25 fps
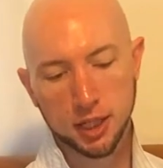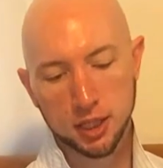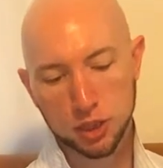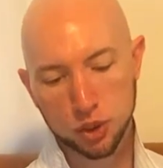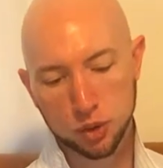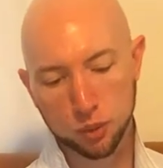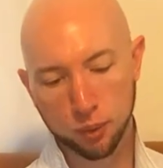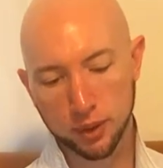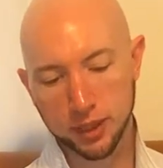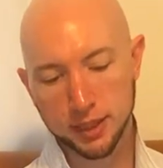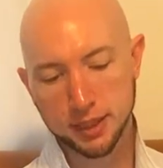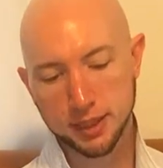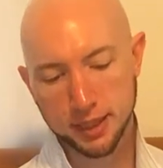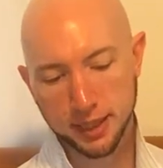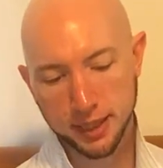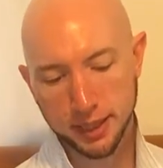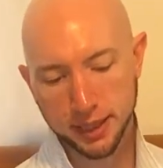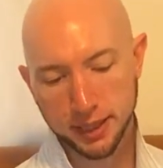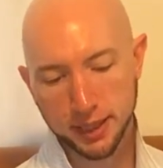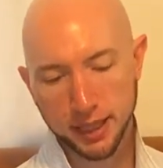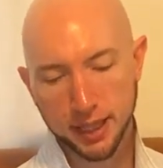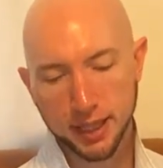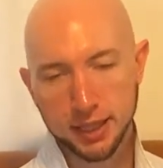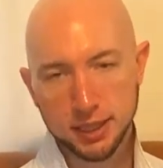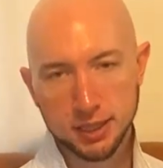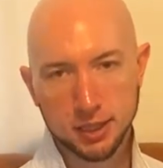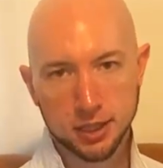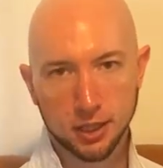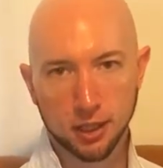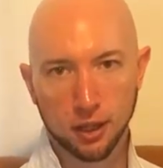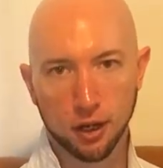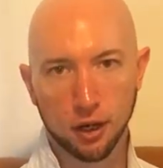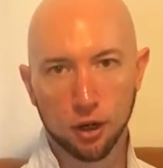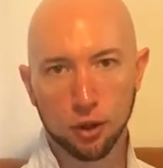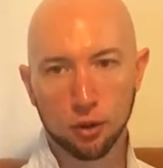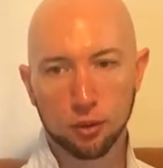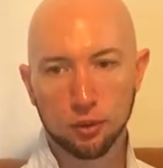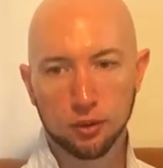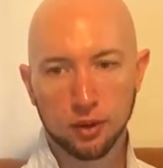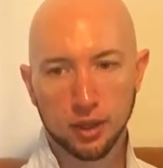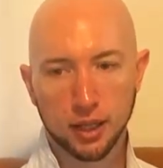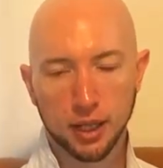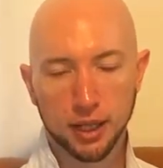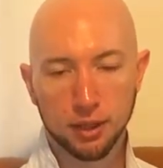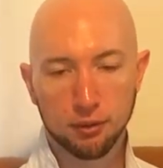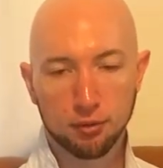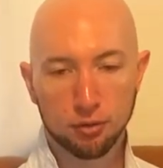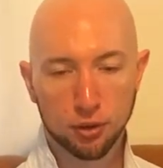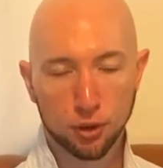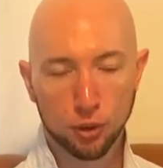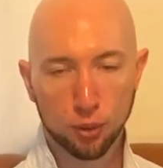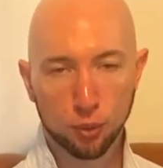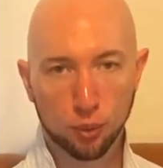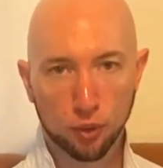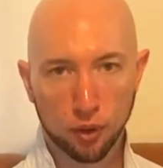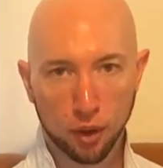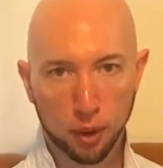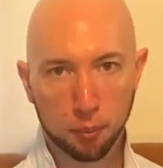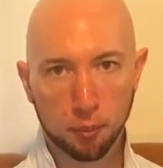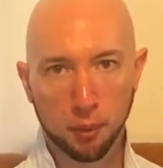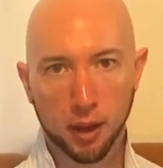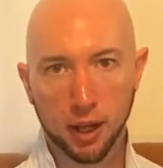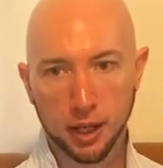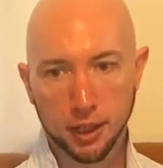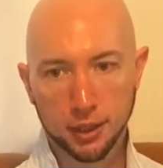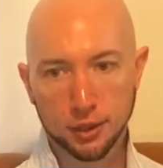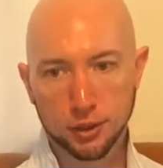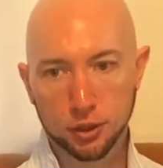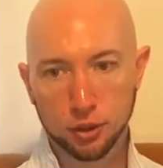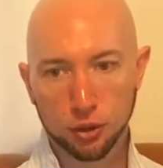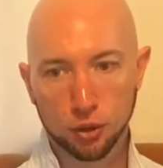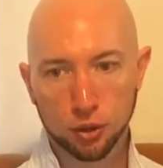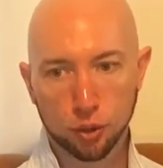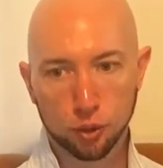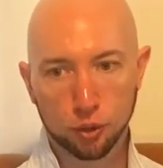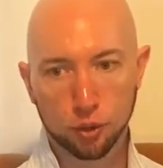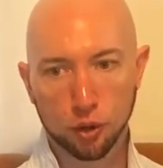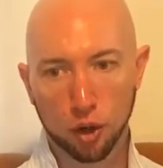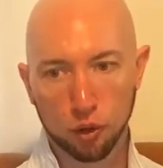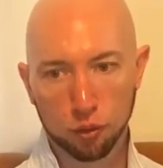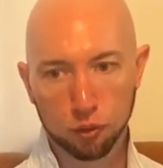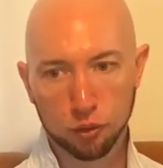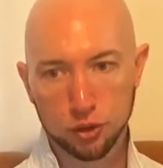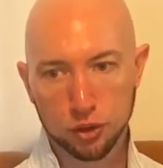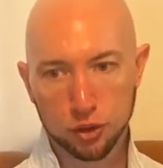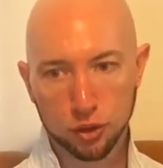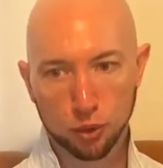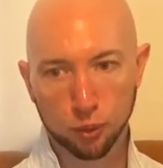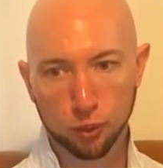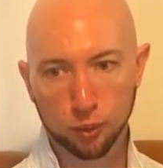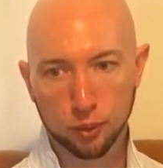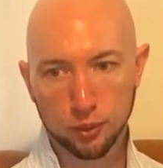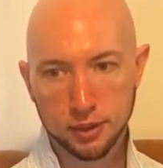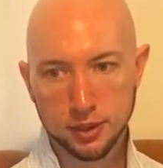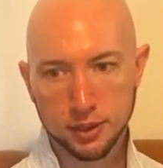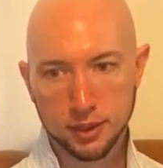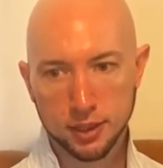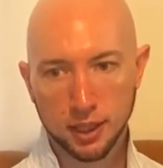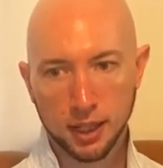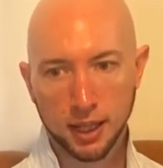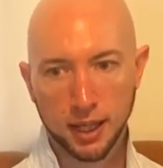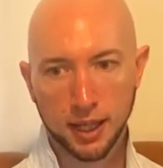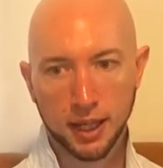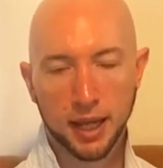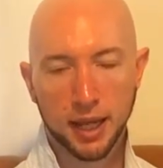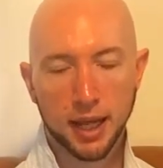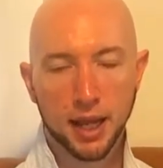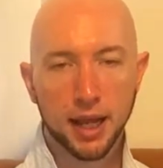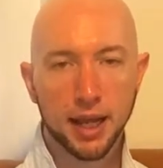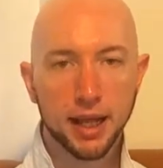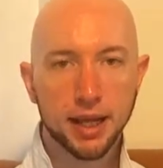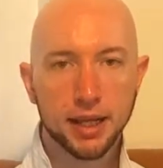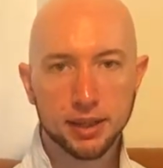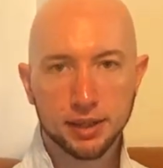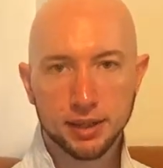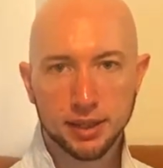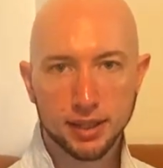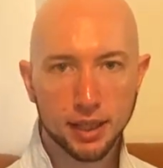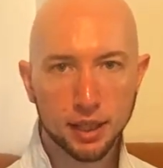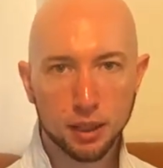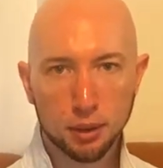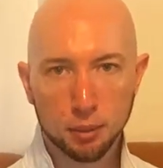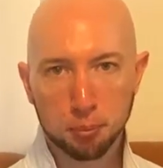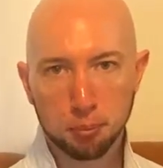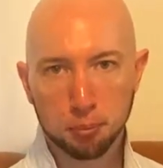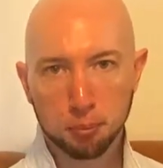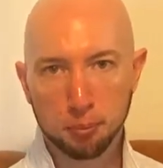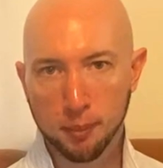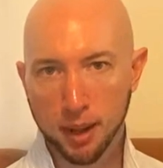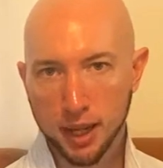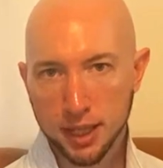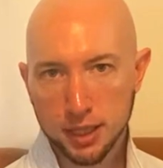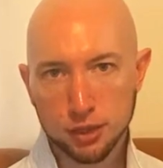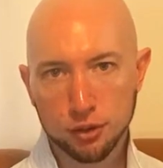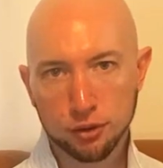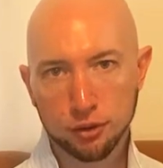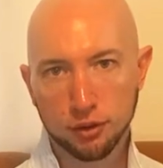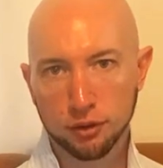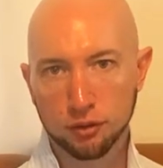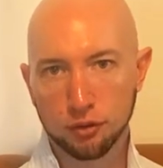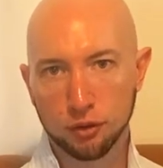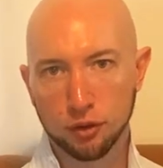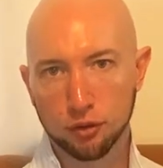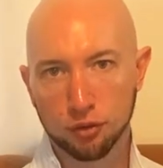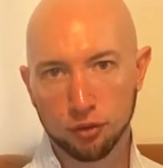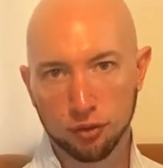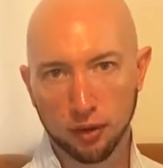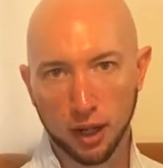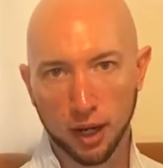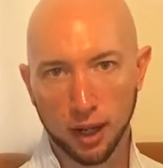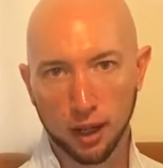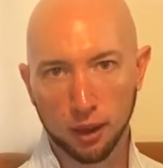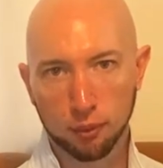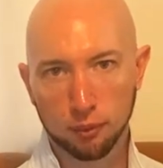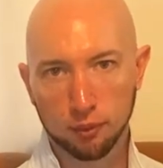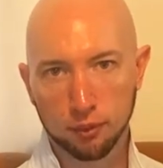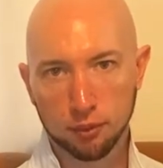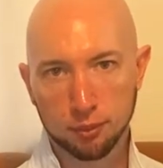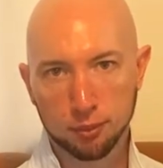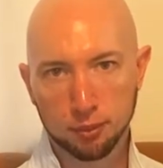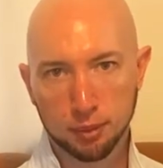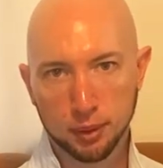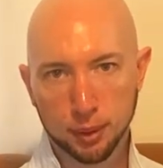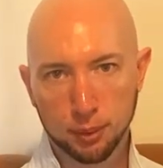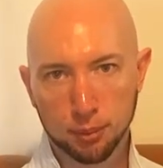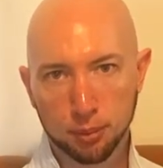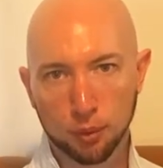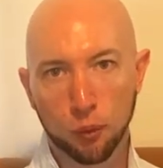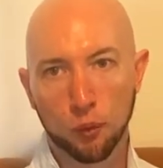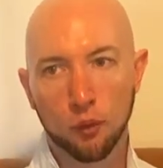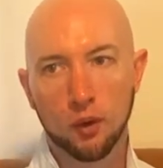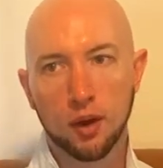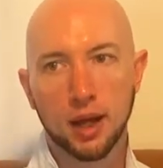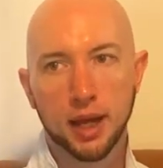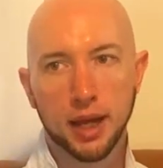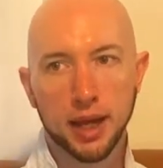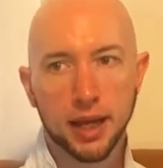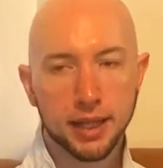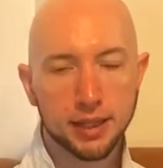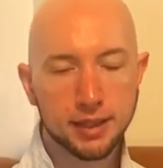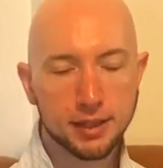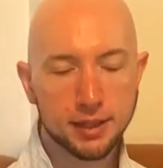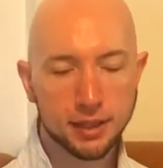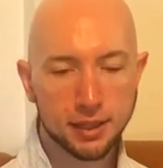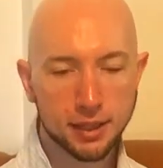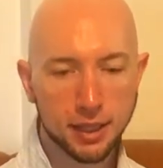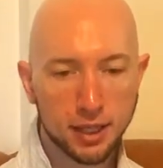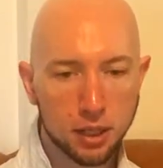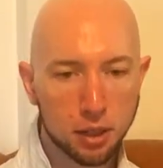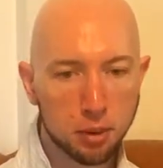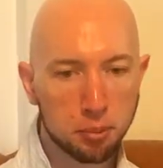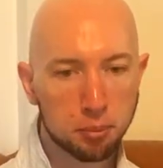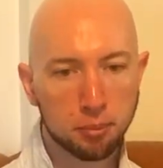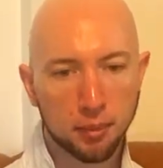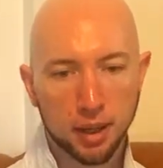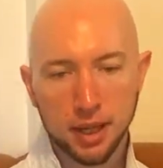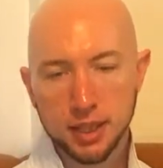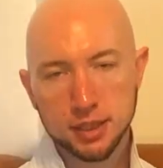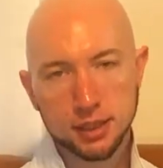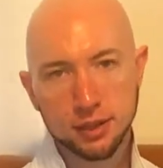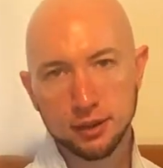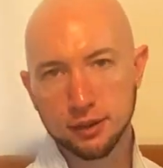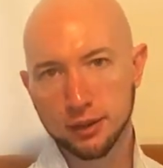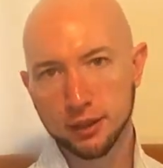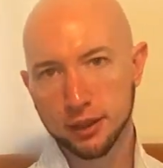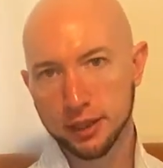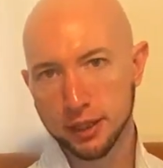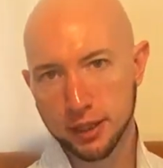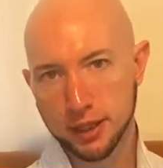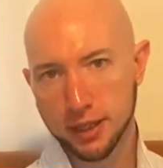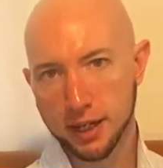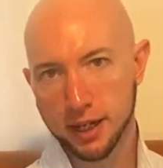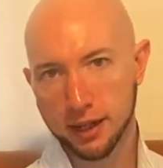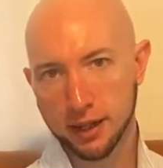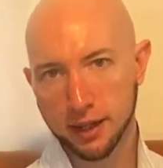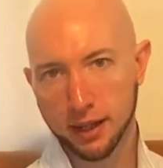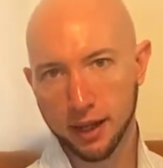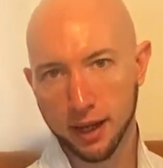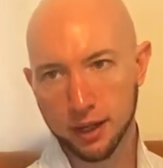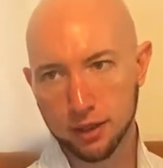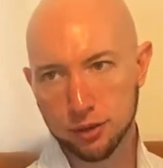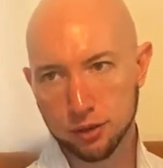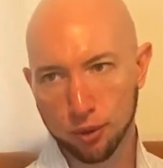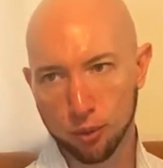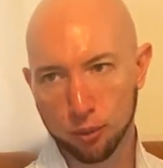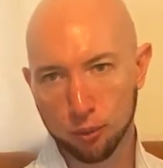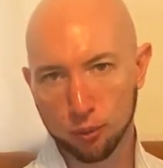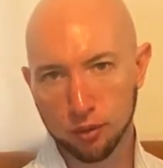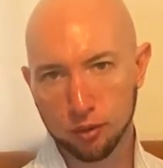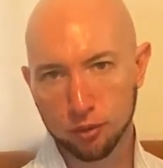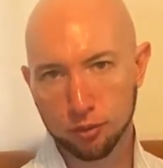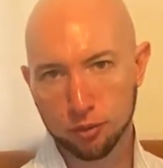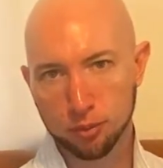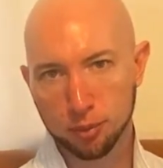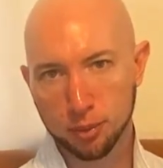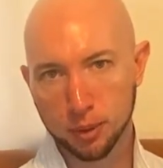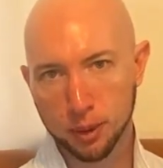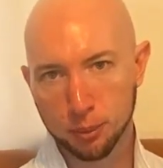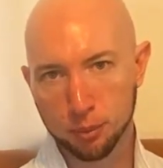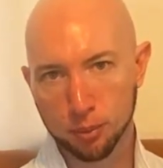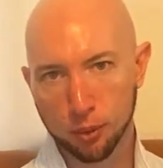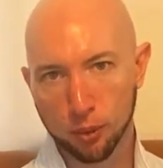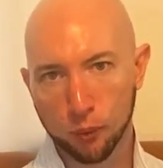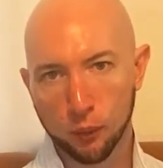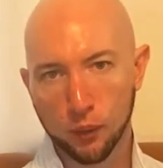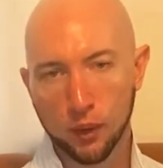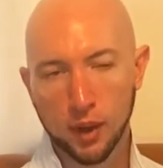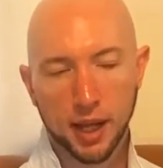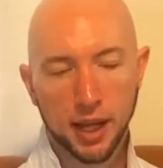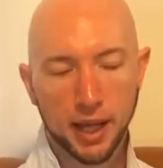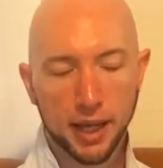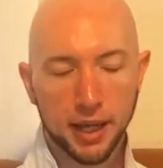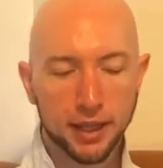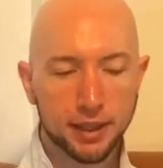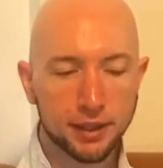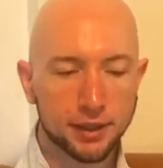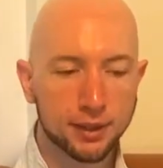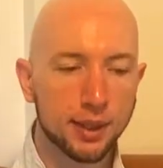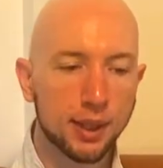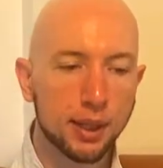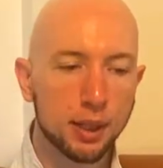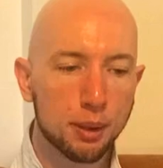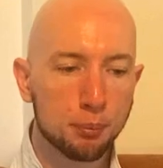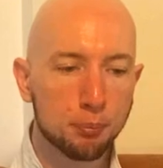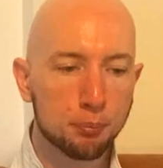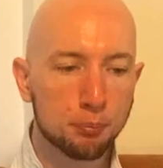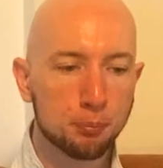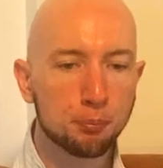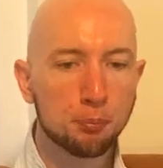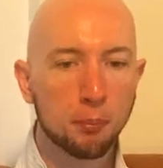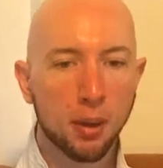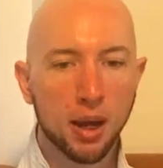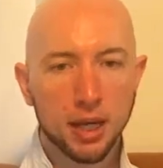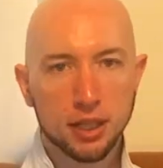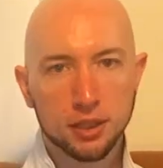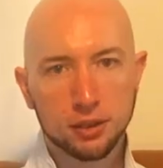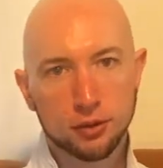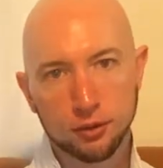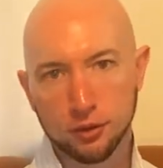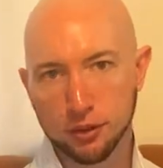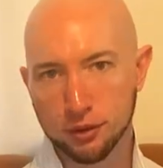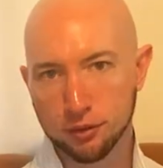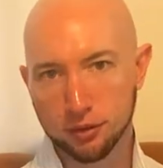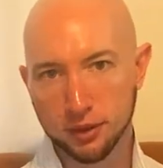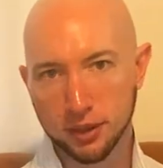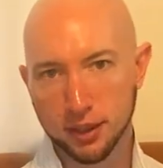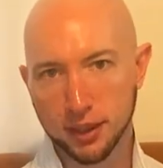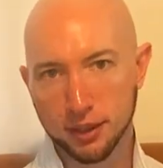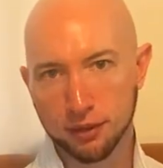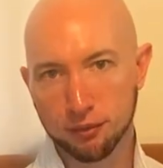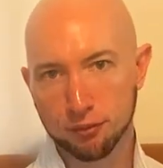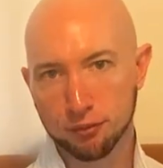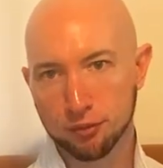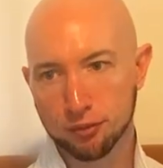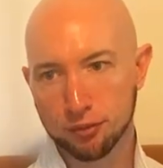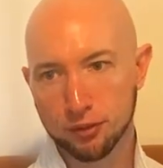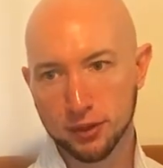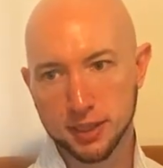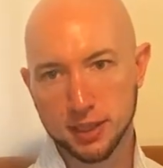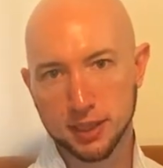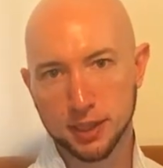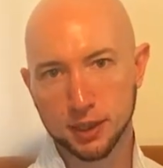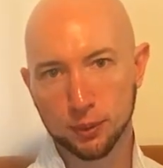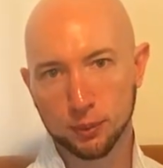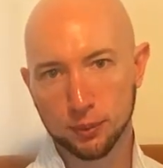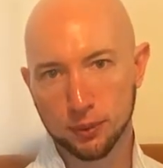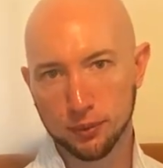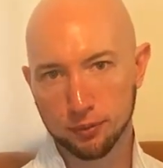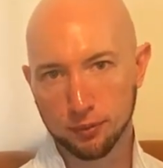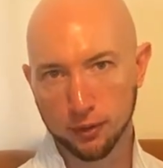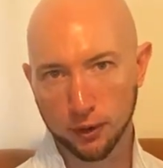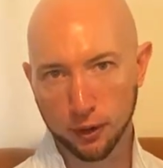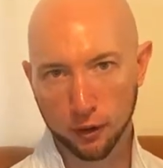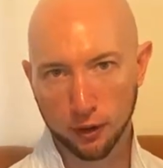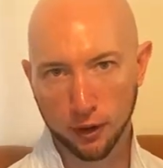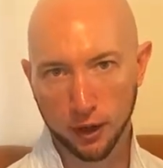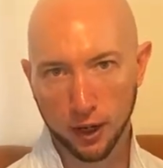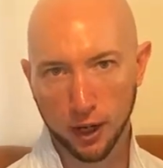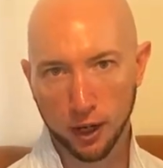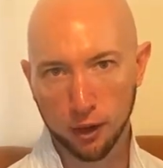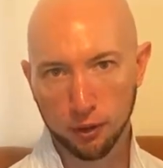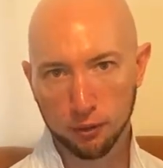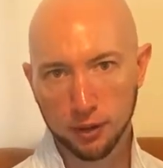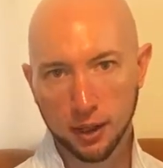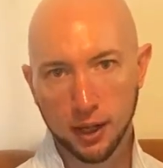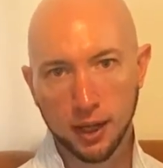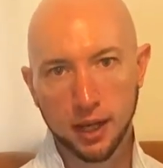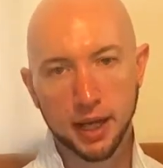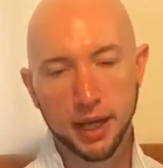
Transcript: 20 years ago, if you were a manager who got results, it didn't matter if you fell out with people. It didn't matter that you didn't get on with people. It didn't matter if you didn't fit in with the crowd.